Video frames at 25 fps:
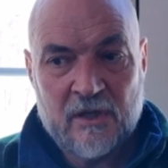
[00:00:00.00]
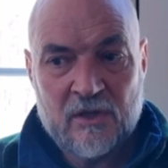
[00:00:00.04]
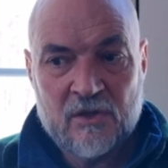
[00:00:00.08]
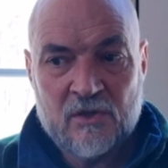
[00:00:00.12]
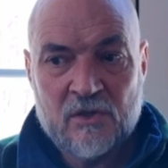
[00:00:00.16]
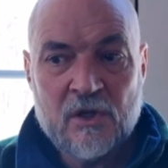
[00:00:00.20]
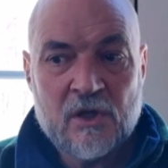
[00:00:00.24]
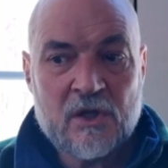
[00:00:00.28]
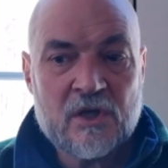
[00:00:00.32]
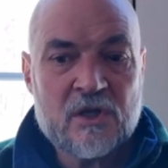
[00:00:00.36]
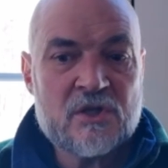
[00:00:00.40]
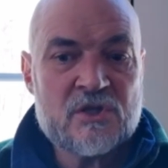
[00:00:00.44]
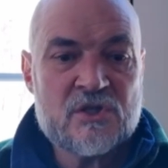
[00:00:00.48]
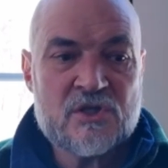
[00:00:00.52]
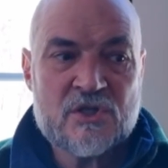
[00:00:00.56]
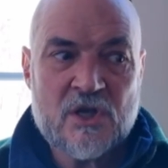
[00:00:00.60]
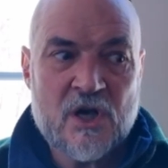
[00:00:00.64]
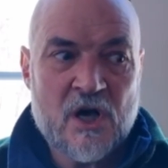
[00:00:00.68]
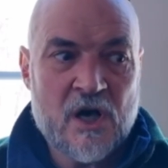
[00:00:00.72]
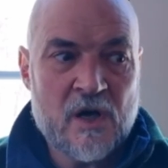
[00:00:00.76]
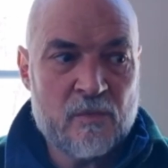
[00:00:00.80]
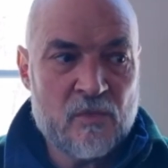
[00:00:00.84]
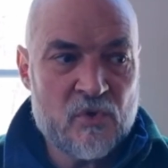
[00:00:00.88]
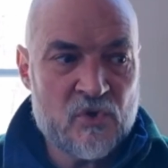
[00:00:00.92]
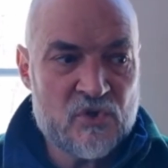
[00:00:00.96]
it
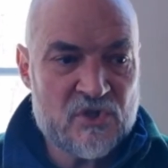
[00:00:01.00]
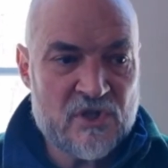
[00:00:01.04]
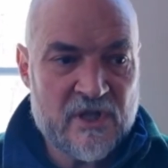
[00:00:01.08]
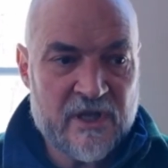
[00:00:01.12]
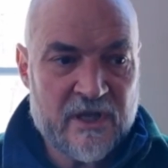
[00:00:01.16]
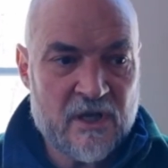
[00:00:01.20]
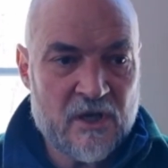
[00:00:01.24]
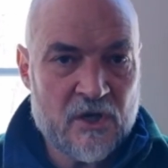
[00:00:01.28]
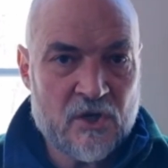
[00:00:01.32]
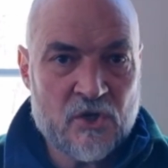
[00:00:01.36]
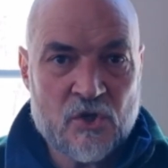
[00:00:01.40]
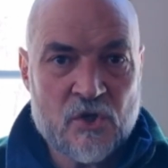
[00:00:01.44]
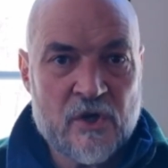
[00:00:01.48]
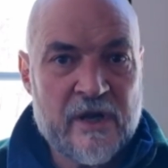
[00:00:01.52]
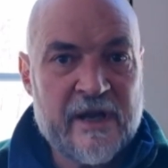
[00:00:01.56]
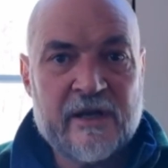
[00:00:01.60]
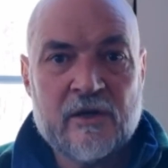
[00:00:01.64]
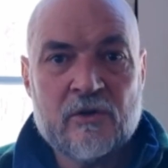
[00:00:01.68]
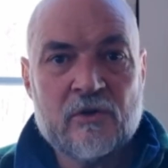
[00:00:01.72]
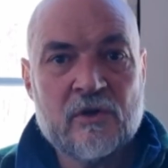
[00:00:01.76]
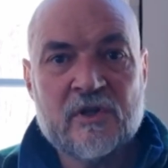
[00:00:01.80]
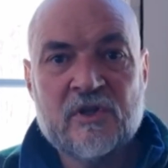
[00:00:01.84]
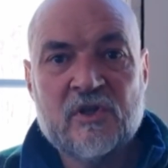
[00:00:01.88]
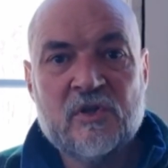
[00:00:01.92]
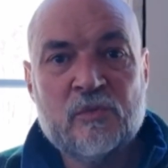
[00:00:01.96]
looks almost like a
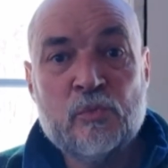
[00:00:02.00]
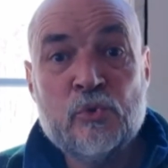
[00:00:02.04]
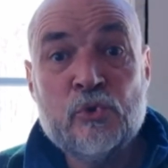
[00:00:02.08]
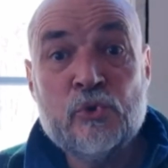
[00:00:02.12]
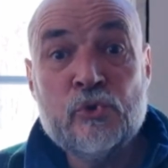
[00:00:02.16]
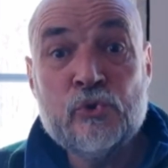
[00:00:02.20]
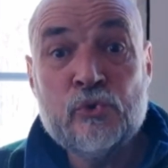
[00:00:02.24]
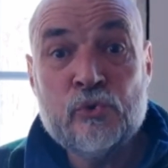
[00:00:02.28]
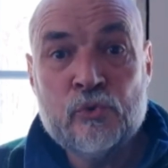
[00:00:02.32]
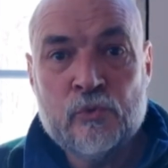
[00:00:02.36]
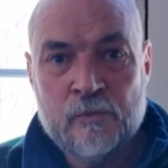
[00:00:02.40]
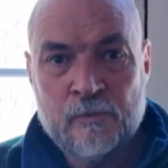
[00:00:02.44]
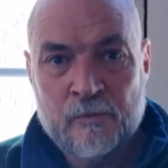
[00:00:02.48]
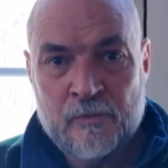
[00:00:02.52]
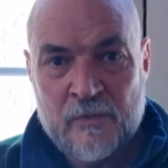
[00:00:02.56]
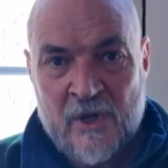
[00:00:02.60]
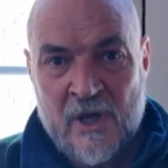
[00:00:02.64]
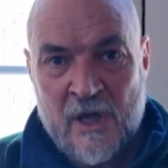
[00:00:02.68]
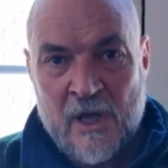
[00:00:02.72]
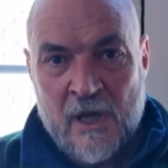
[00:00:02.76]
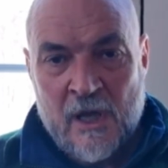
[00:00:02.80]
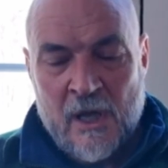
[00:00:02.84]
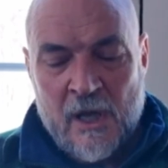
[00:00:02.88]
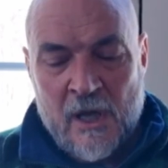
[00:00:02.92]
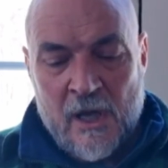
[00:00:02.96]
crater on the moon.
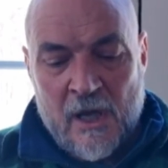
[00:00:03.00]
